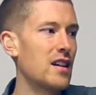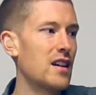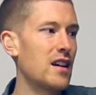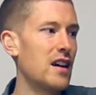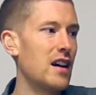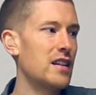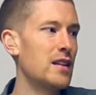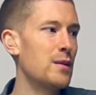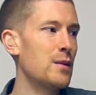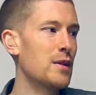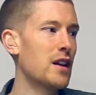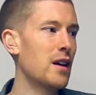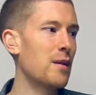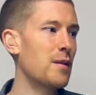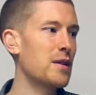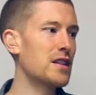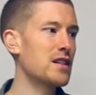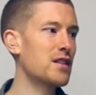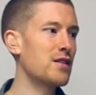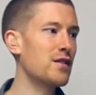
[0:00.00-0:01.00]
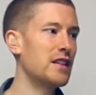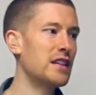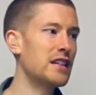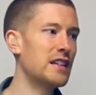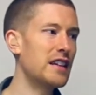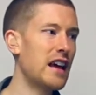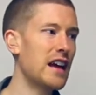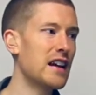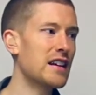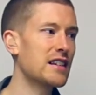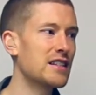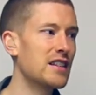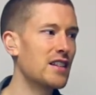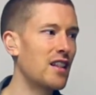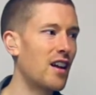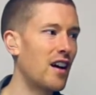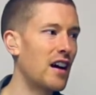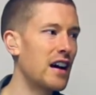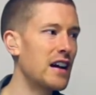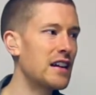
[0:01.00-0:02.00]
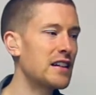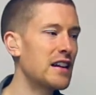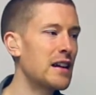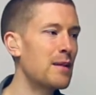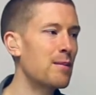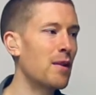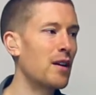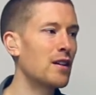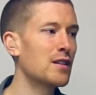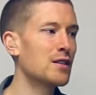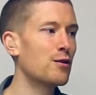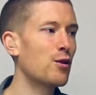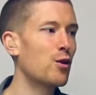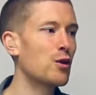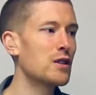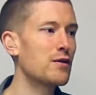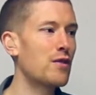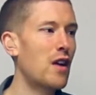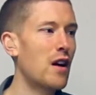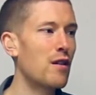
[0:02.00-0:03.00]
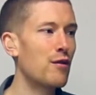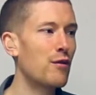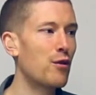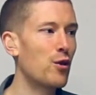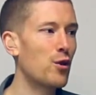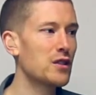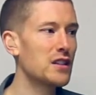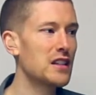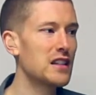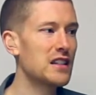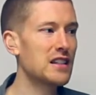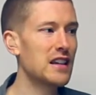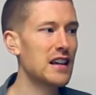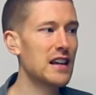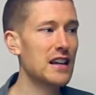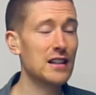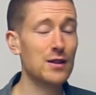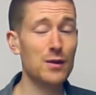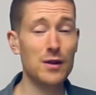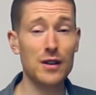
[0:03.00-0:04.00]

And then we come into the next line in bars 45 and 46. We've